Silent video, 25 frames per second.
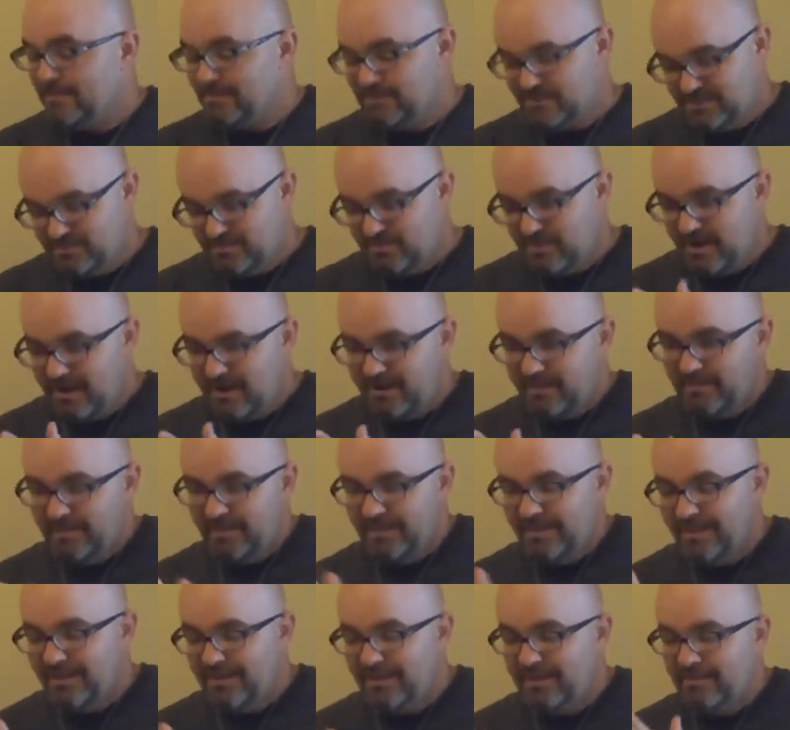She's proud of
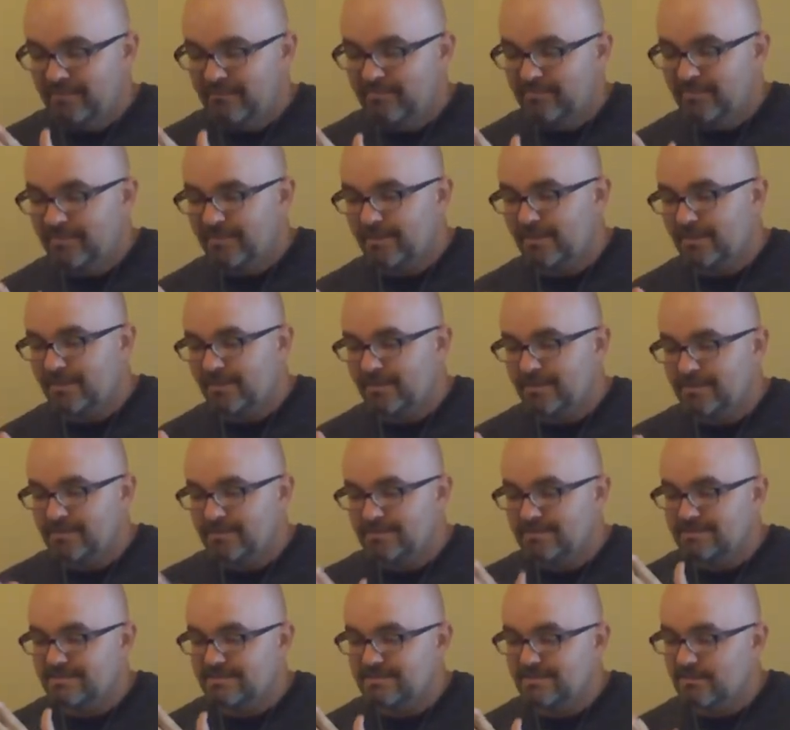me.
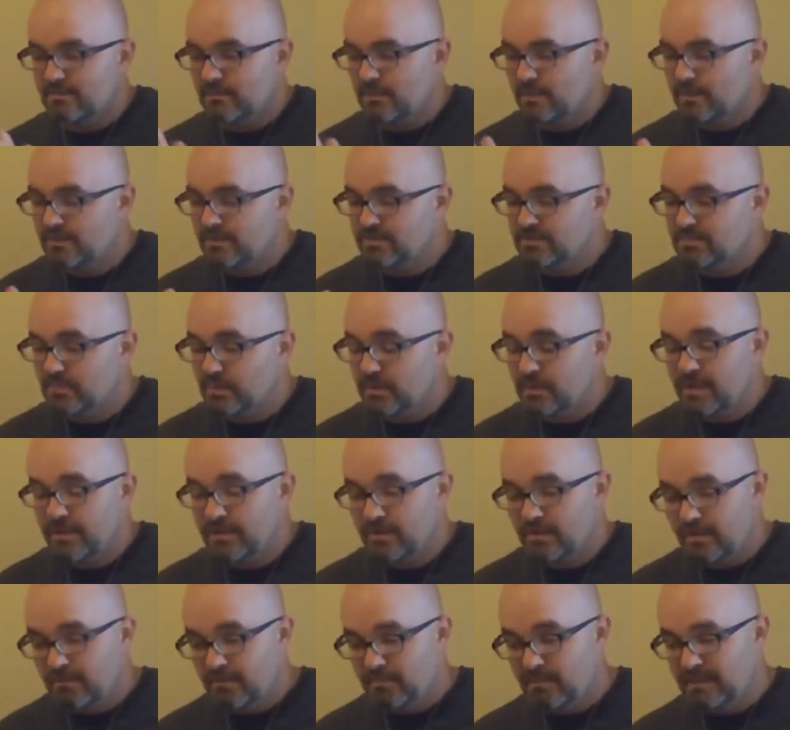Well, this morning I
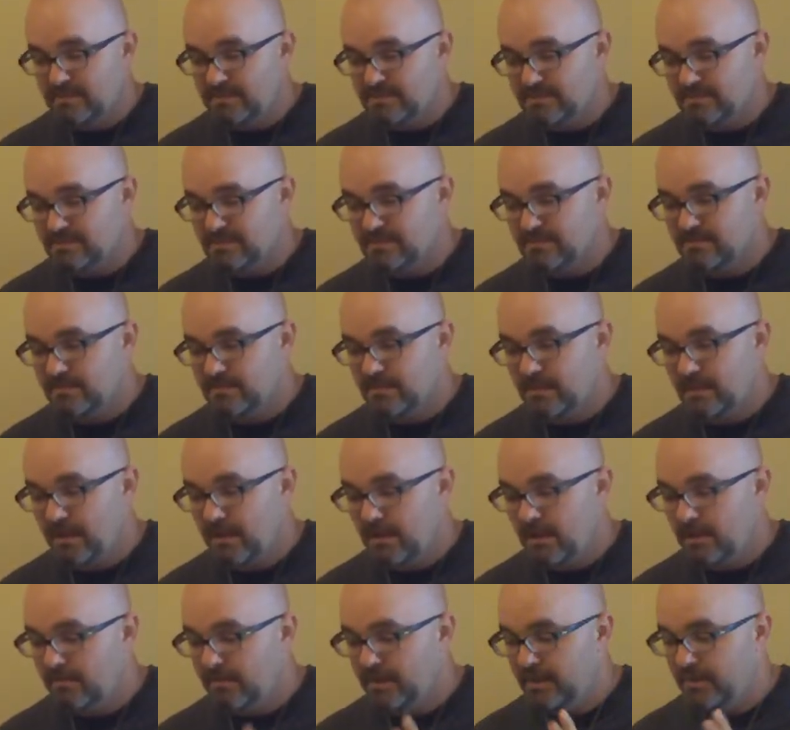do have a message.
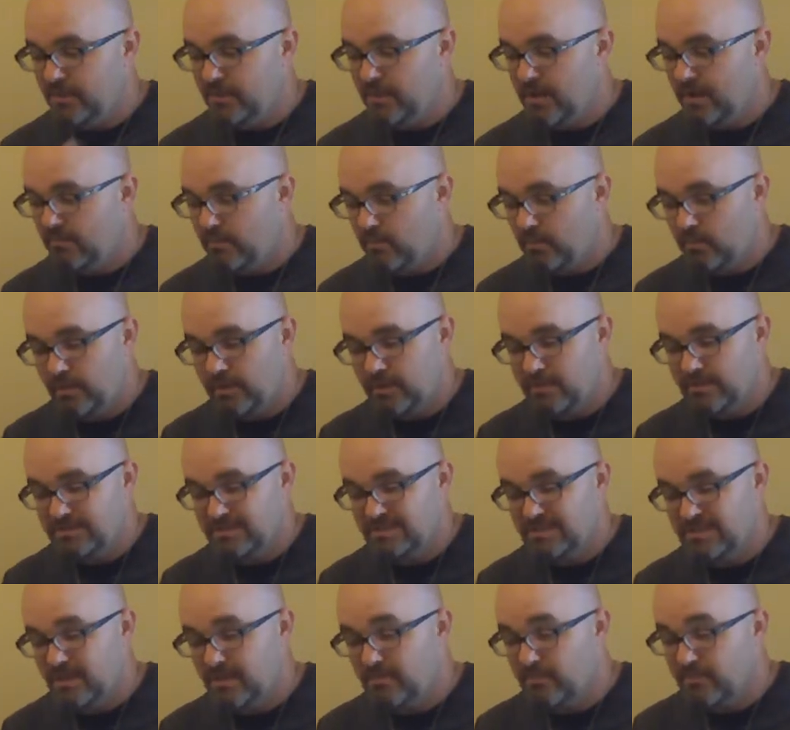I do have a word to
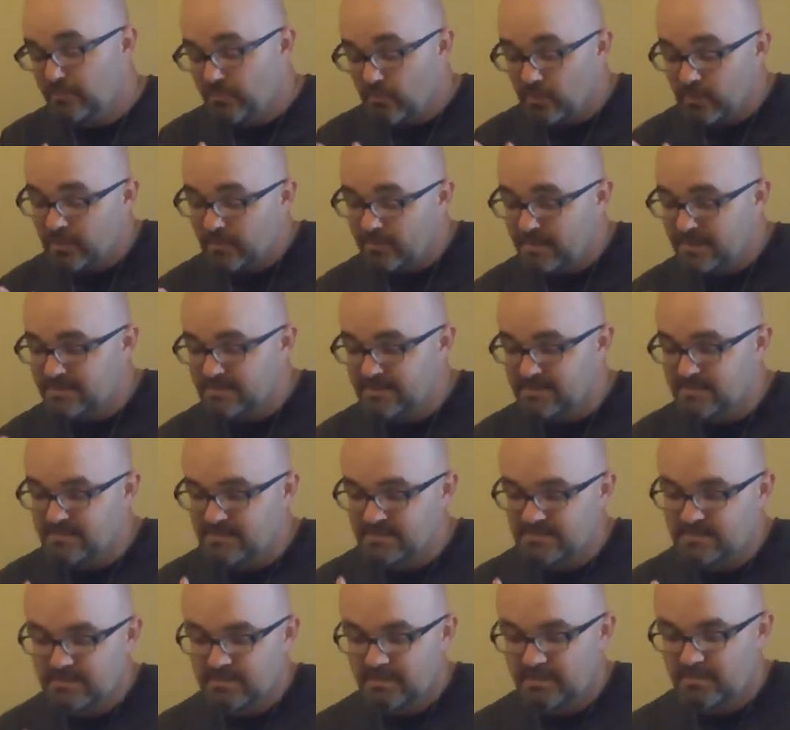share before the message.
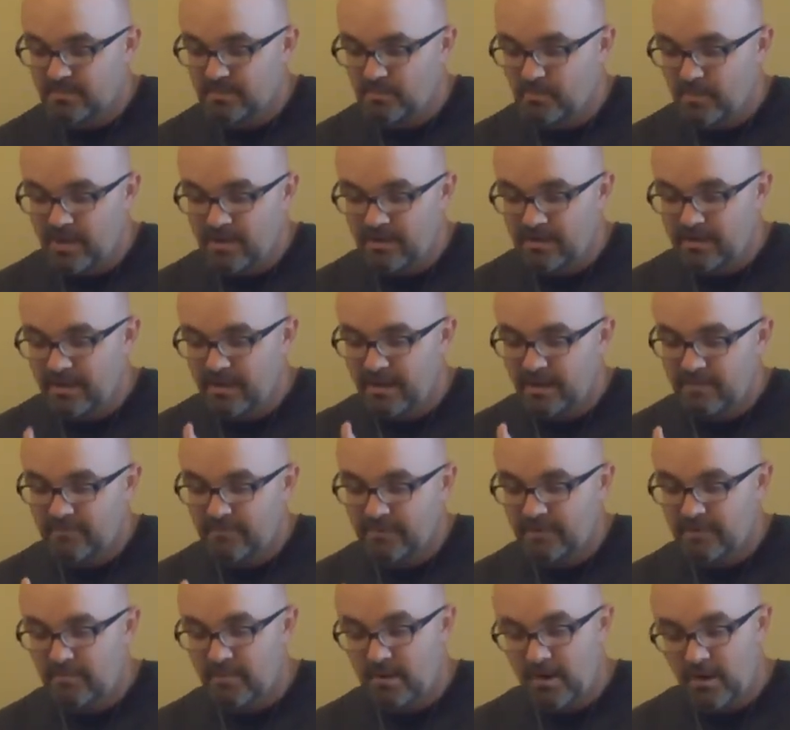It's something that's been weighing
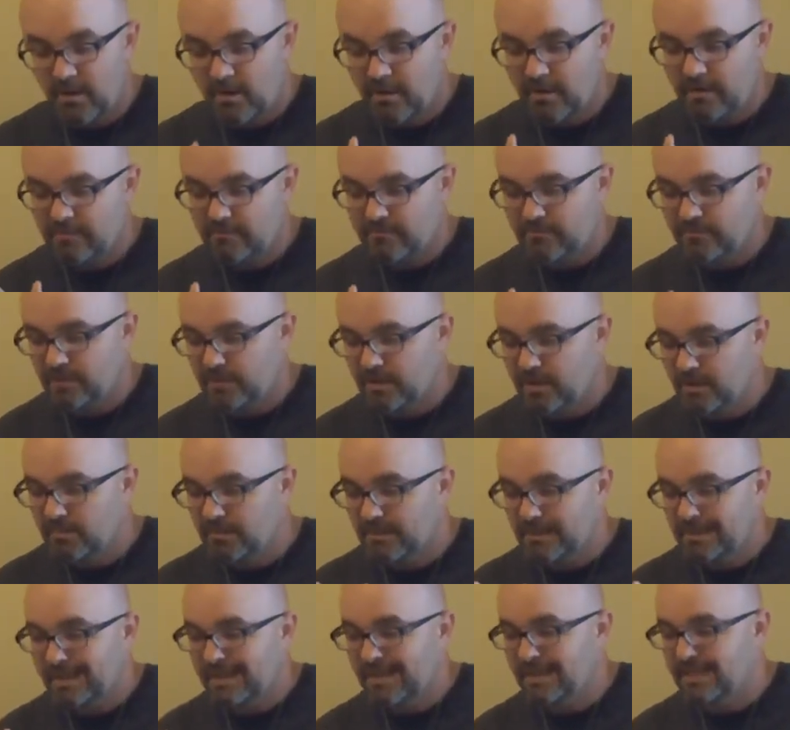heavily on my heart for a
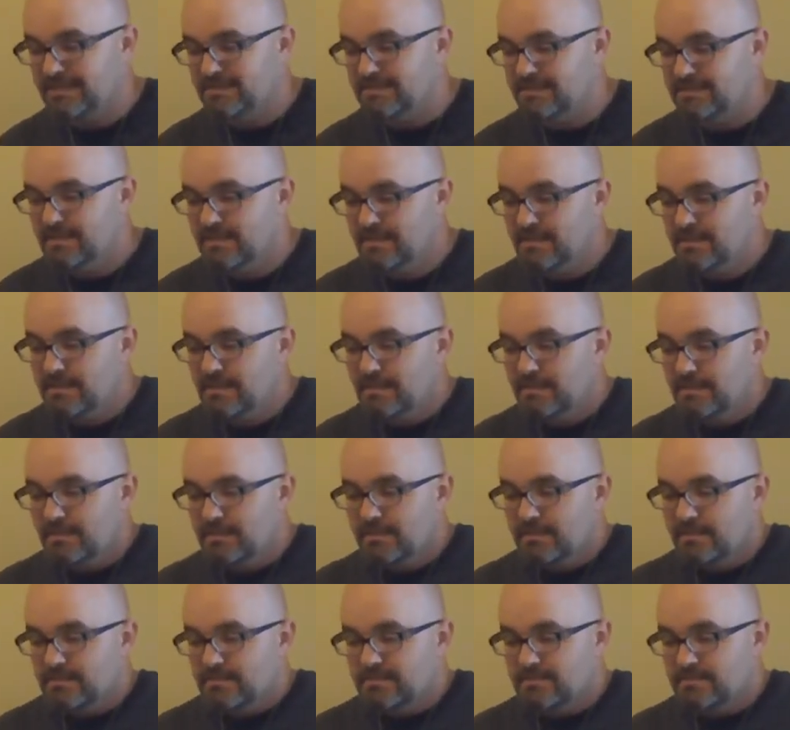couple of days.
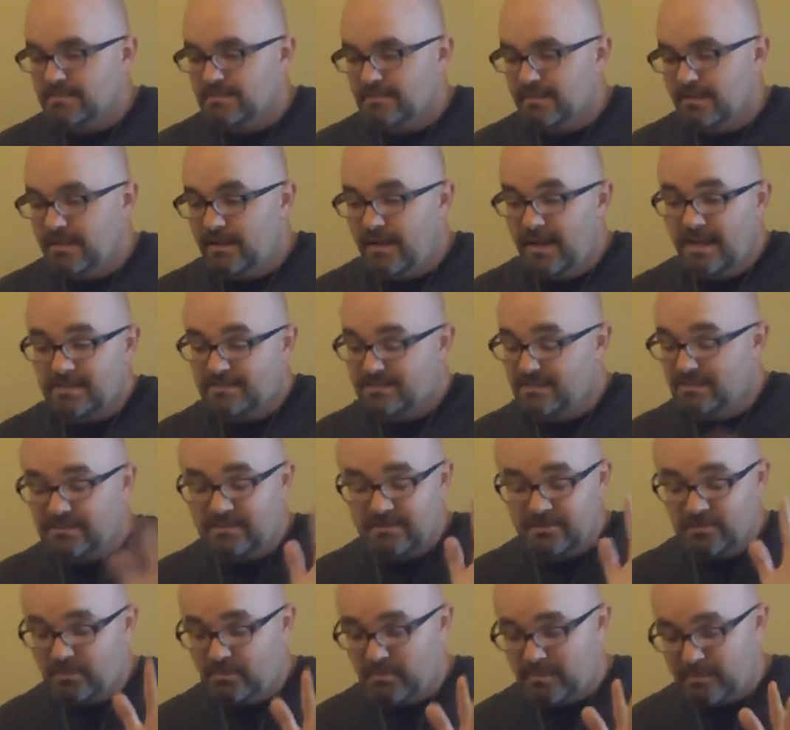And it has
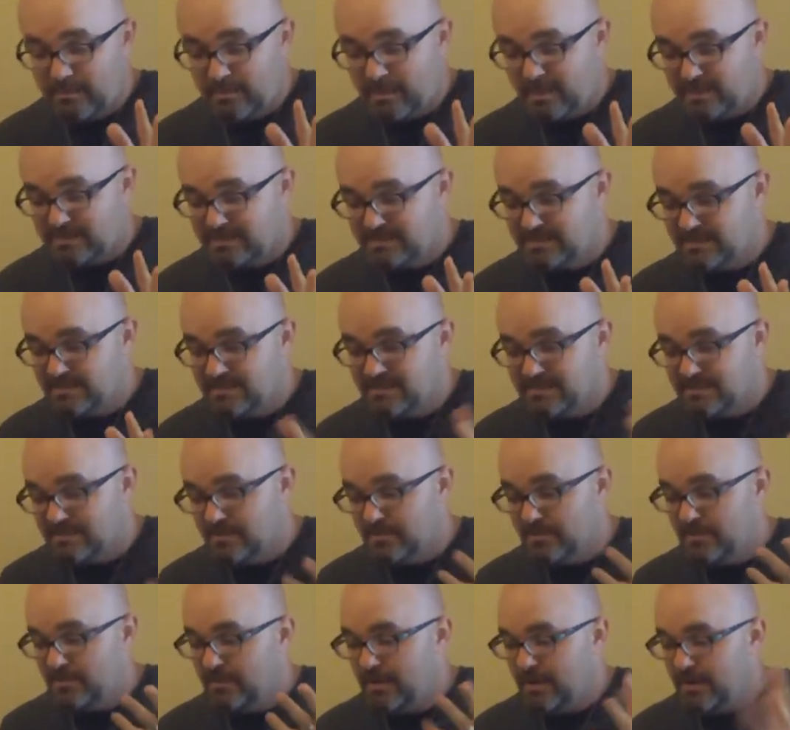nothing to do with the message, so
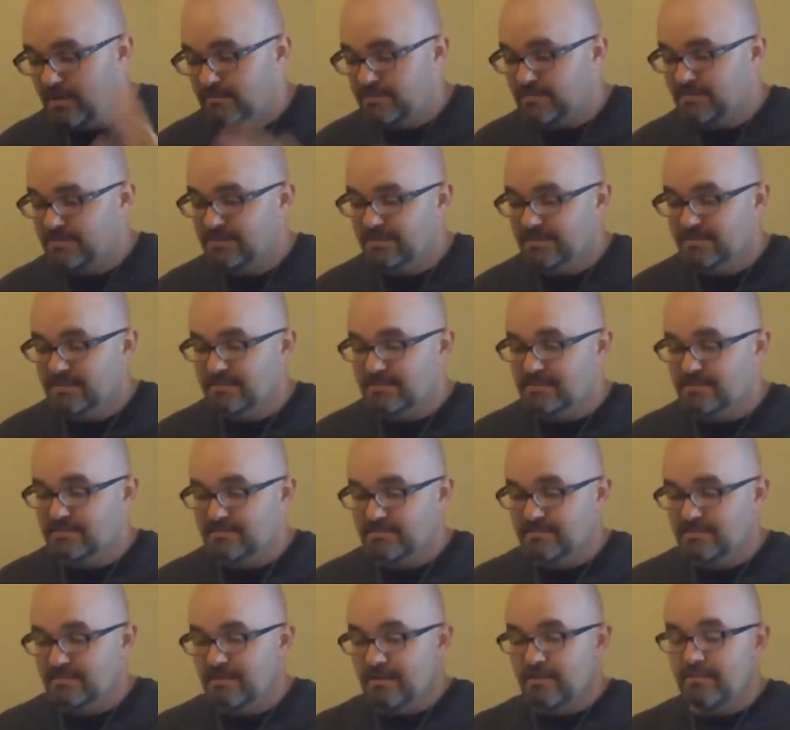obviously
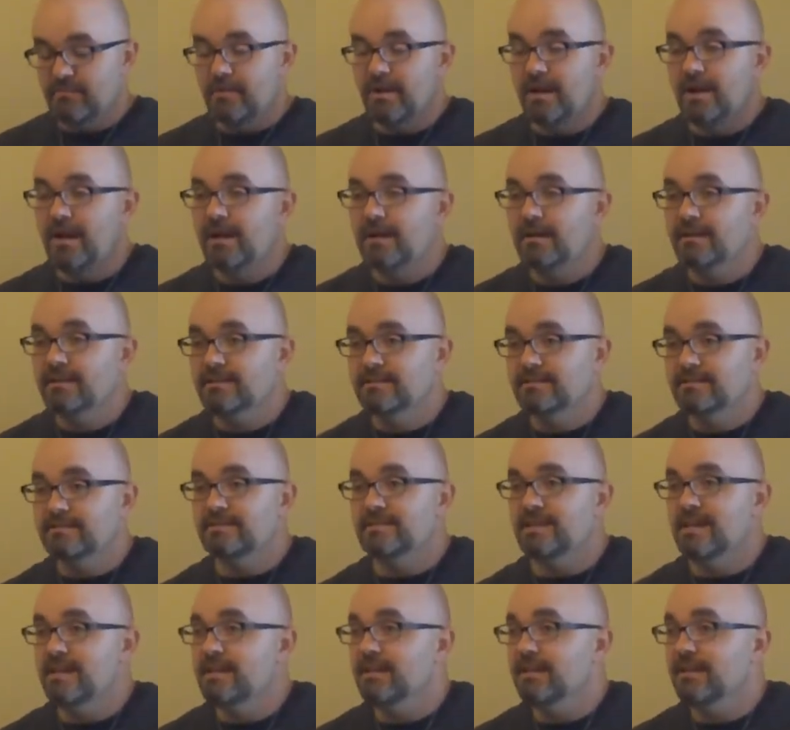it's of God, and
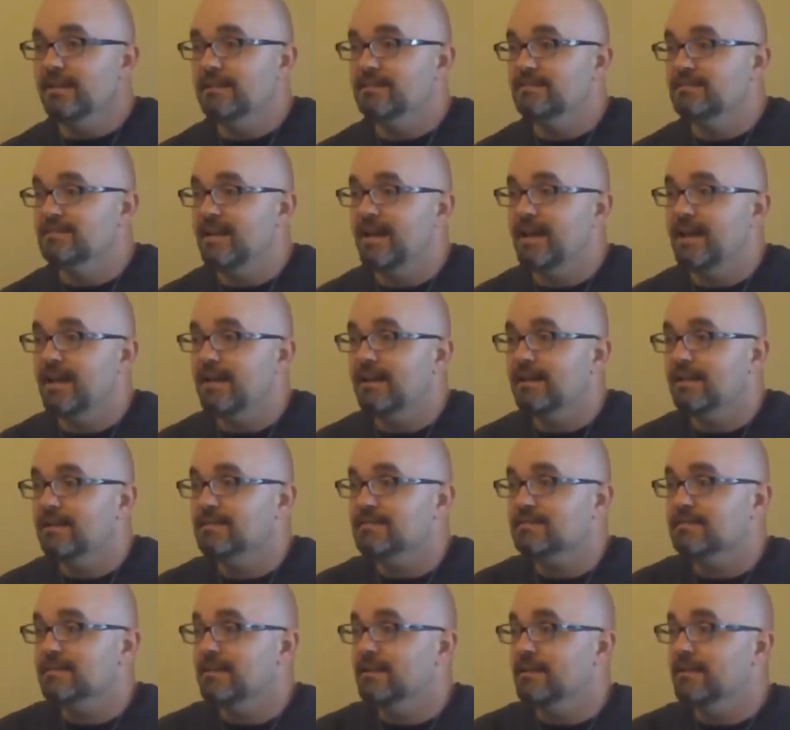take it as that. And
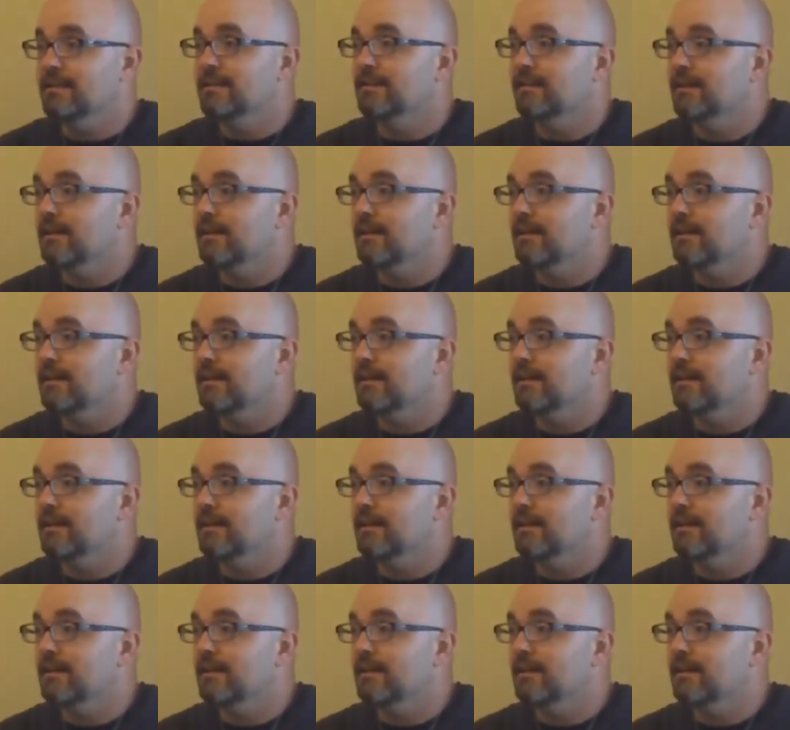it's like